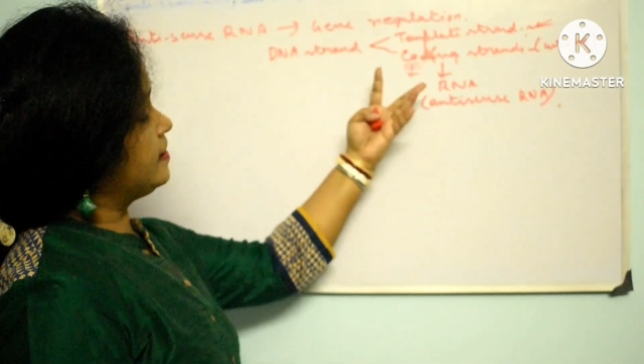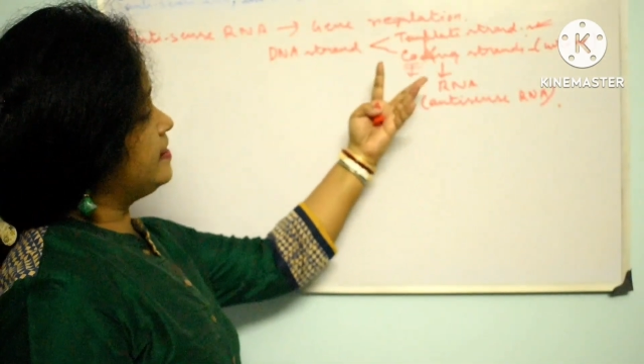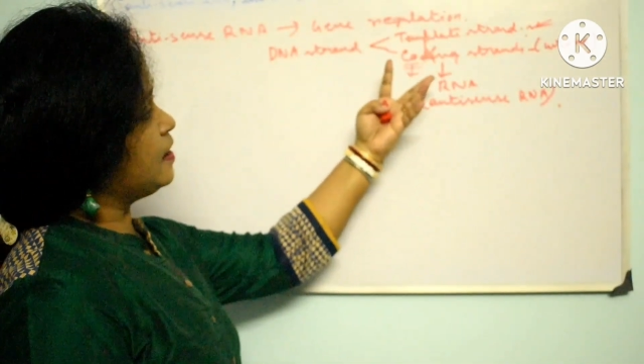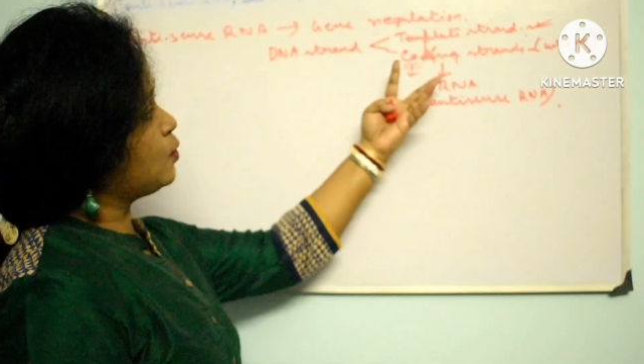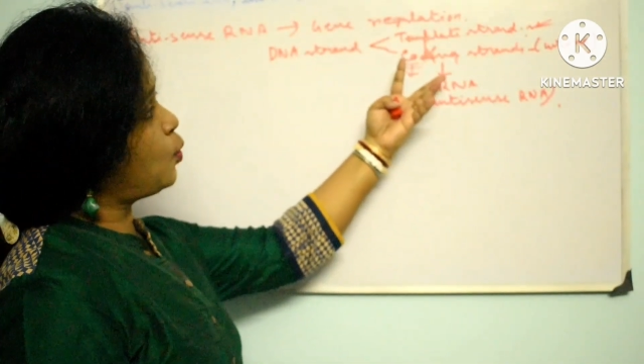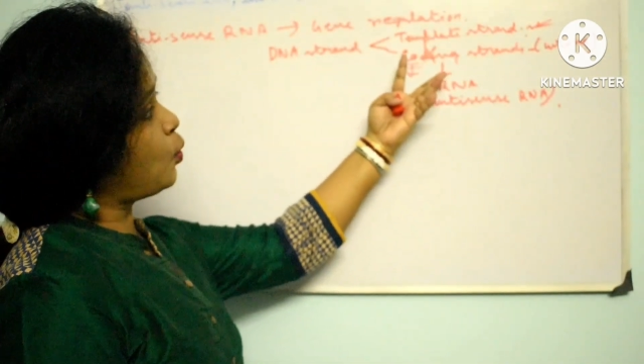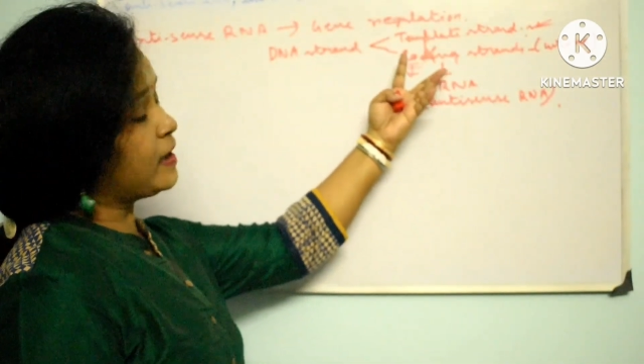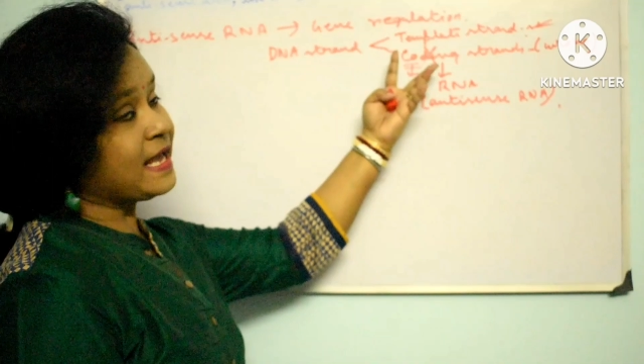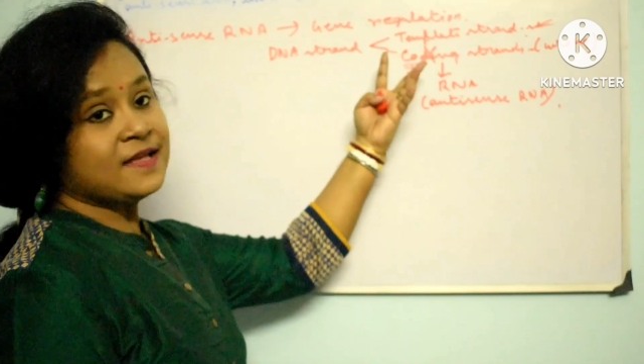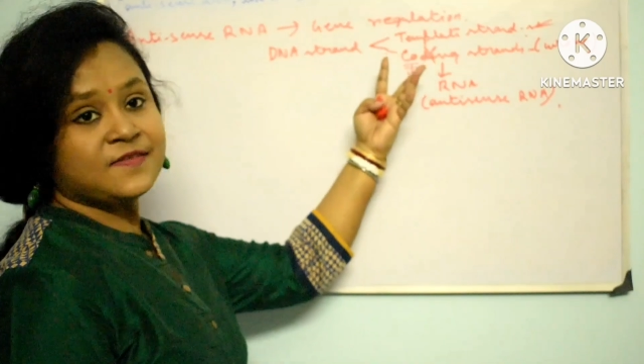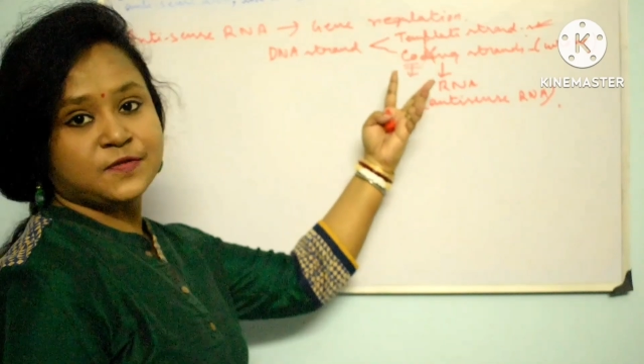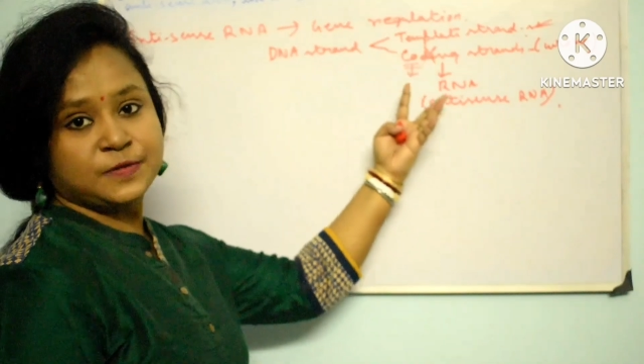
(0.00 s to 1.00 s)
the
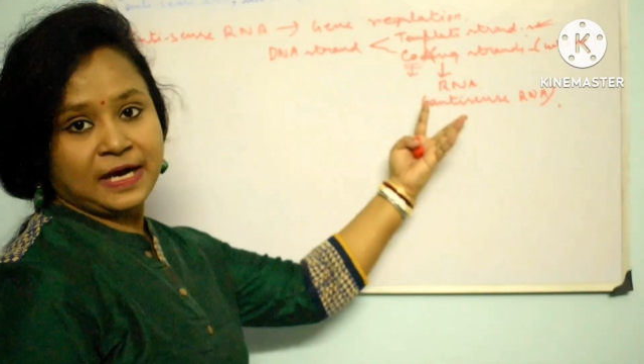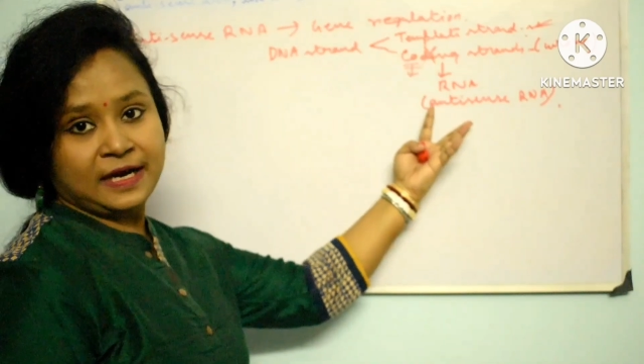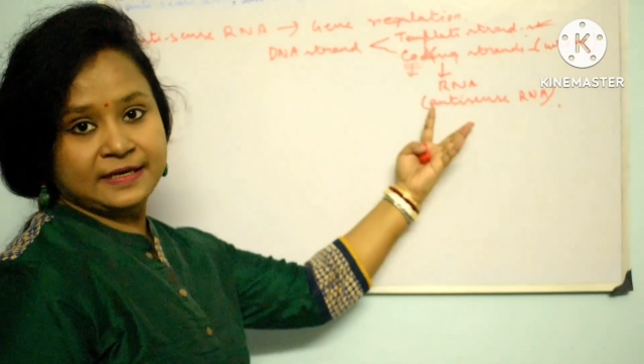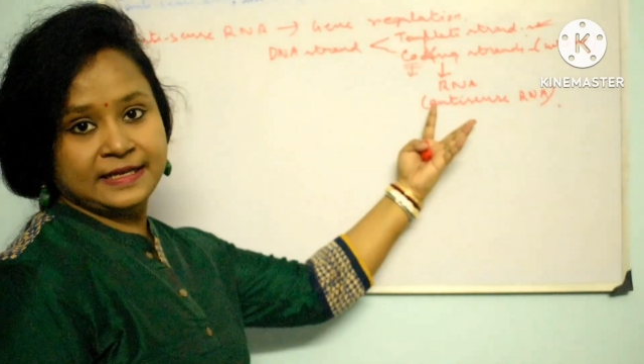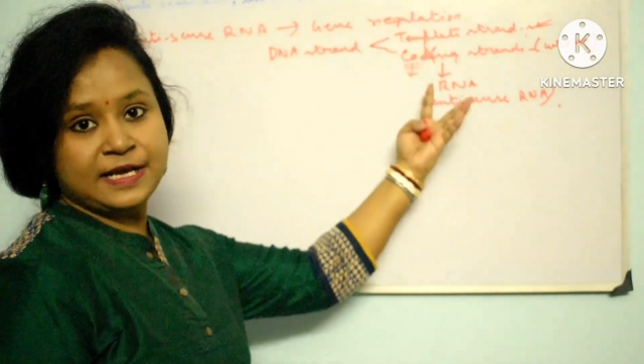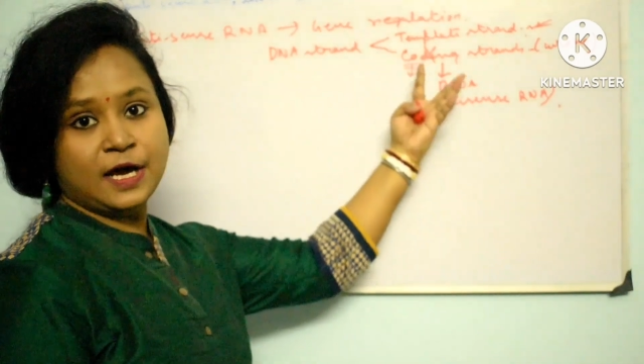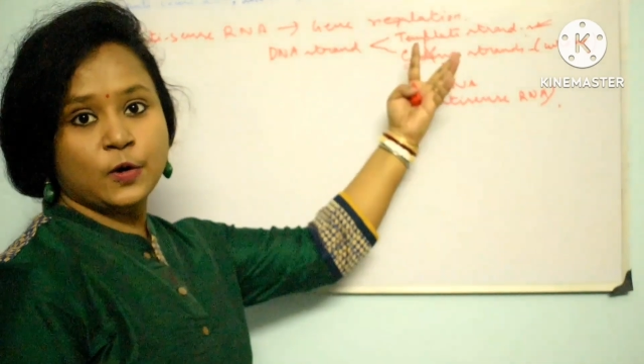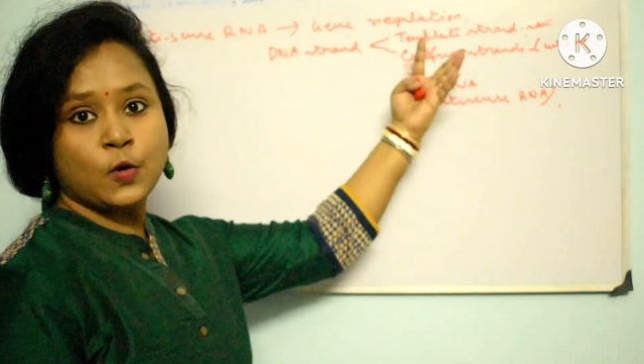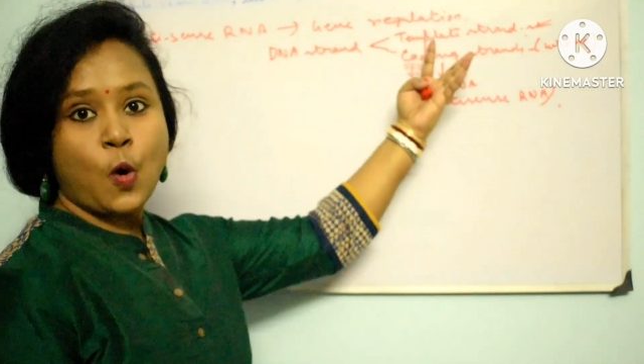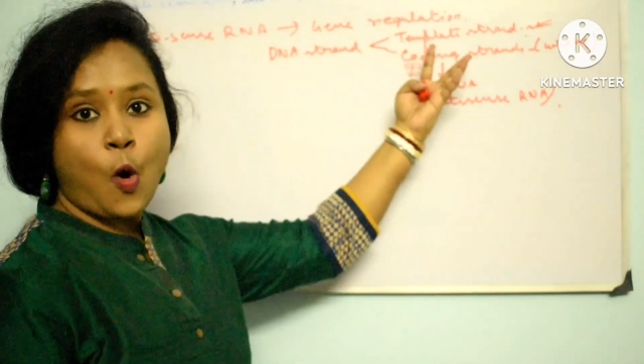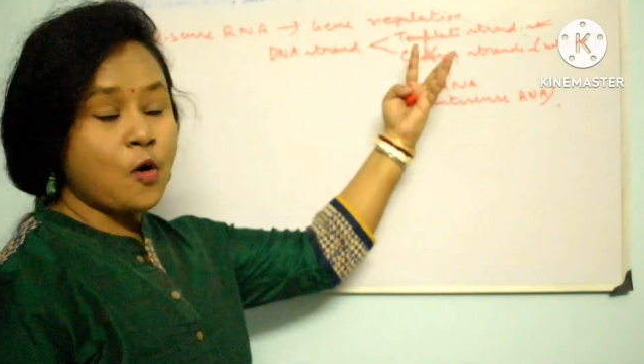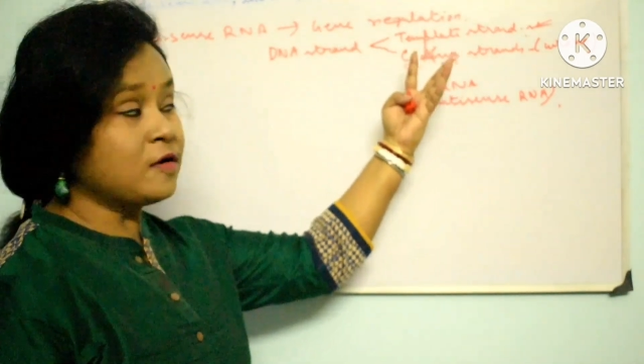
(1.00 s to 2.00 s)
coding strand, a
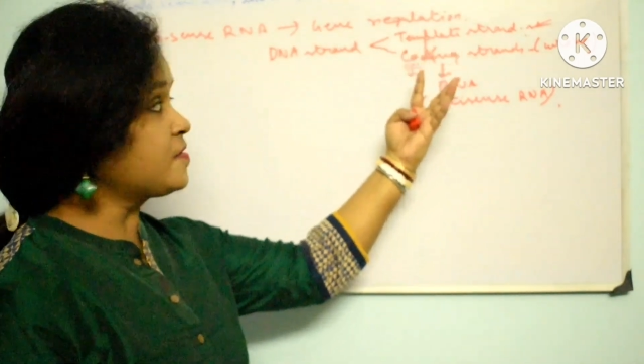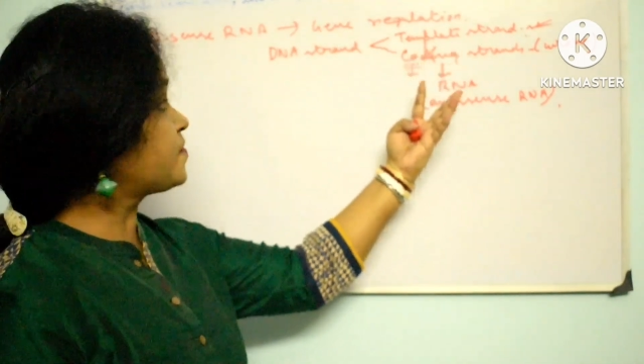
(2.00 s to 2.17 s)
wrong